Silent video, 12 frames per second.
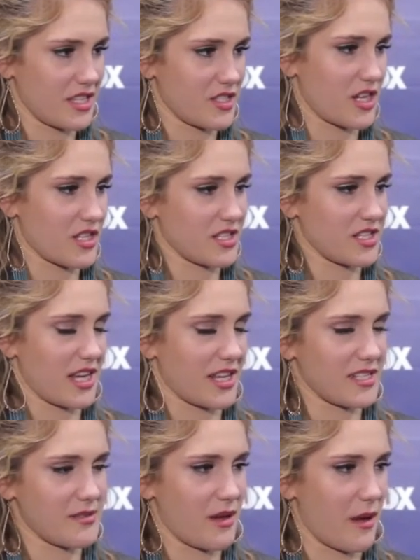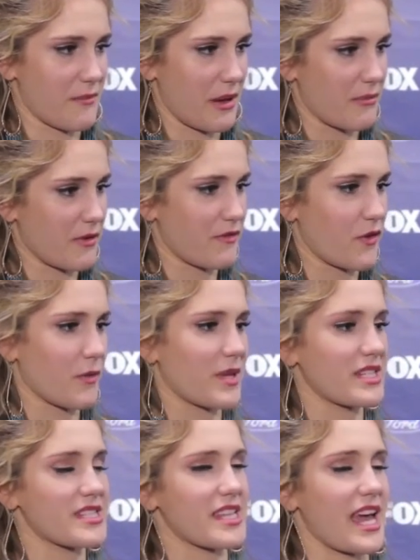the judges liked my
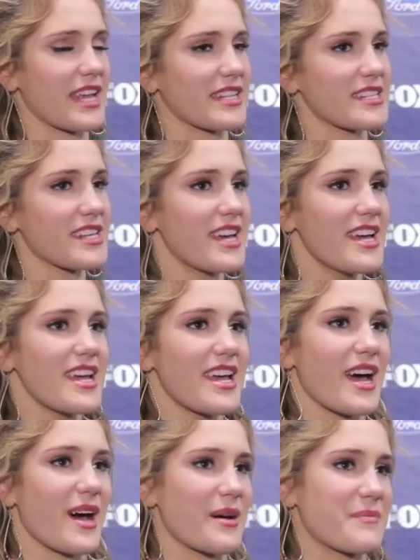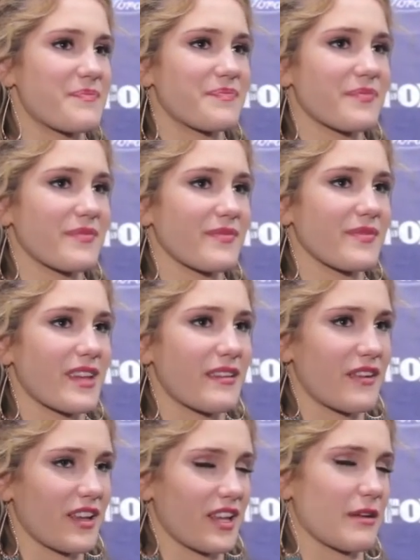performance. And I
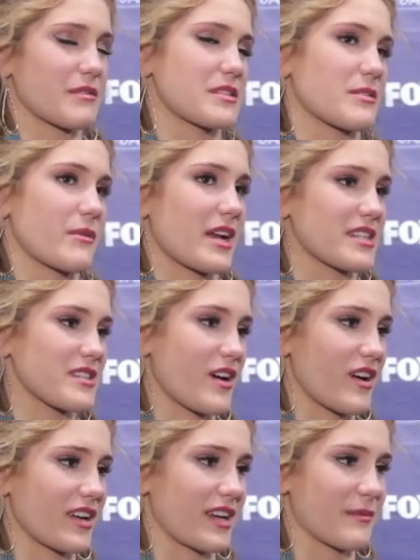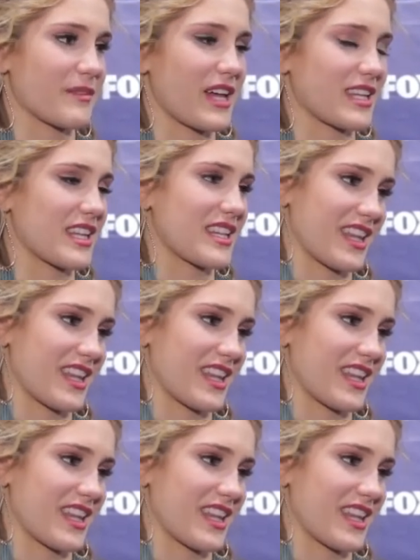felt like it was the right song, and I'm glad that